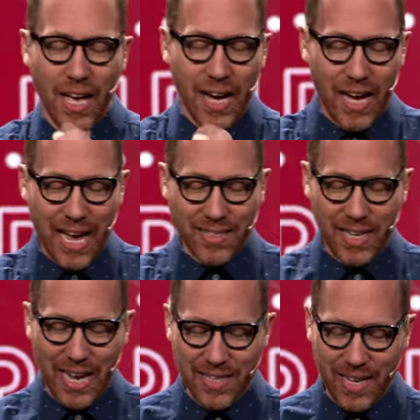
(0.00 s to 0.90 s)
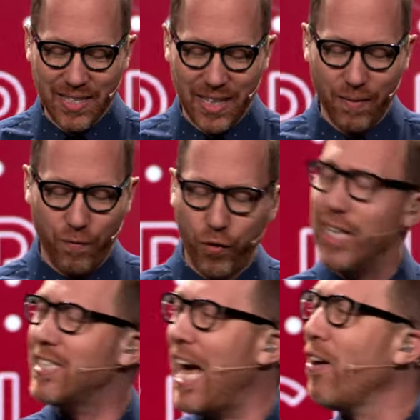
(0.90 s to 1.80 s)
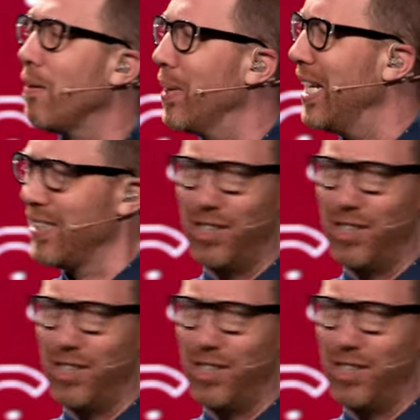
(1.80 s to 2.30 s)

uh, as, as, as a, freaks out at me,